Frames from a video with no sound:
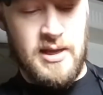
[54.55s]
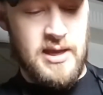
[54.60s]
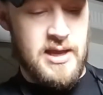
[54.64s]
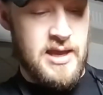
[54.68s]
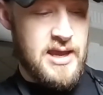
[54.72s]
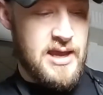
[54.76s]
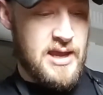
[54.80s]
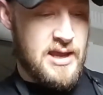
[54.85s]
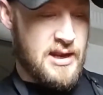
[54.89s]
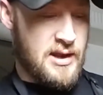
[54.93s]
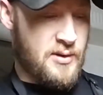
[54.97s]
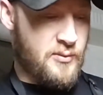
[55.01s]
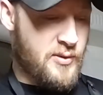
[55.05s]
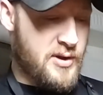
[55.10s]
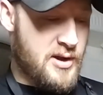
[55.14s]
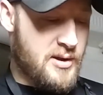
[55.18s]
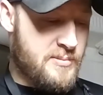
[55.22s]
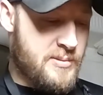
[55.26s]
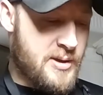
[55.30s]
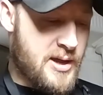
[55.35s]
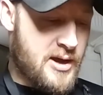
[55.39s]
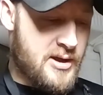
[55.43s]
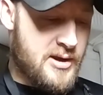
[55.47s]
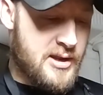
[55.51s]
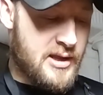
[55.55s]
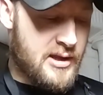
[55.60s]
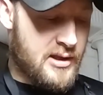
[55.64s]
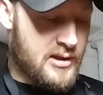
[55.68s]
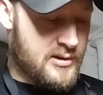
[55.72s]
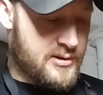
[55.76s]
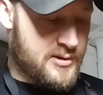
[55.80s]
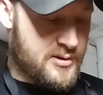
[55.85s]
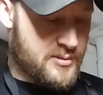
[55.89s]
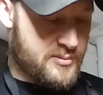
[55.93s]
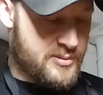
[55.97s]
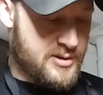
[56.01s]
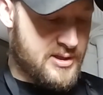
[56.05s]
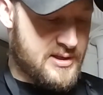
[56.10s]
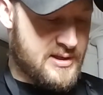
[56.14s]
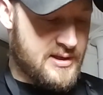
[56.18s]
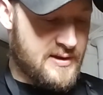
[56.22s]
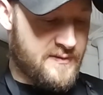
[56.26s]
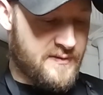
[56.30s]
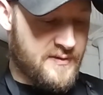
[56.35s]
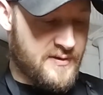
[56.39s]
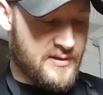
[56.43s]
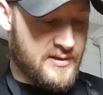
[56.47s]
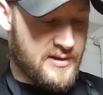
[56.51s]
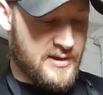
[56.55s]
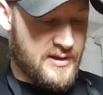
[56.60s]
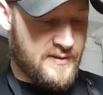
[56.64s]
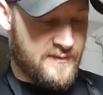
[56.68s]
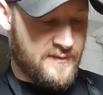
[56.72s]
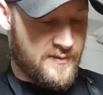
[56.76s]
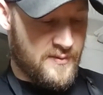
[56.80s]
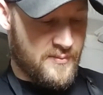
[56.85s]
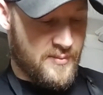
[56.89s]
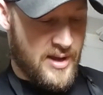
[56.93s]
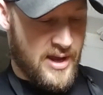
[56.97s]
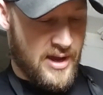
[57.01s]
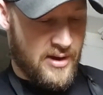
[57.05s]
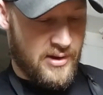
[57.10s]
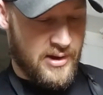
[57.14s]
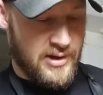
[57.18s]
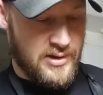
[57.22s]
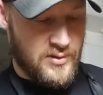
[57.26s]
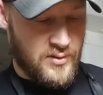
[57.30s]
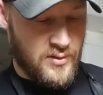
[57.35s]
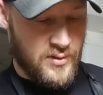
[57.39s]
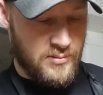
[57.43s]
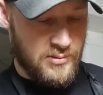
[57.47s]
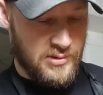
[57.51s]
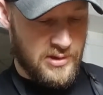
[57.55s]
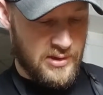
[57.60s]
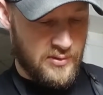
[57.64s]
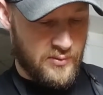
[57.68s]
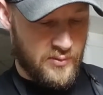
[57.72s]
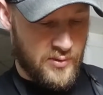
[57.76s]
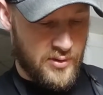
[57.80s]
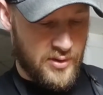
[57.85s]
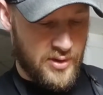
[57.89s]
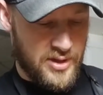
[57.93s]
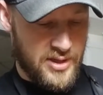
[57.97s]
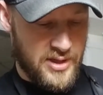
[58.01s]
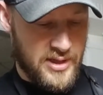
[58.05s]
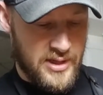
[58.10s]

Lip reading: And I went about it a little bit differently from how I normally would.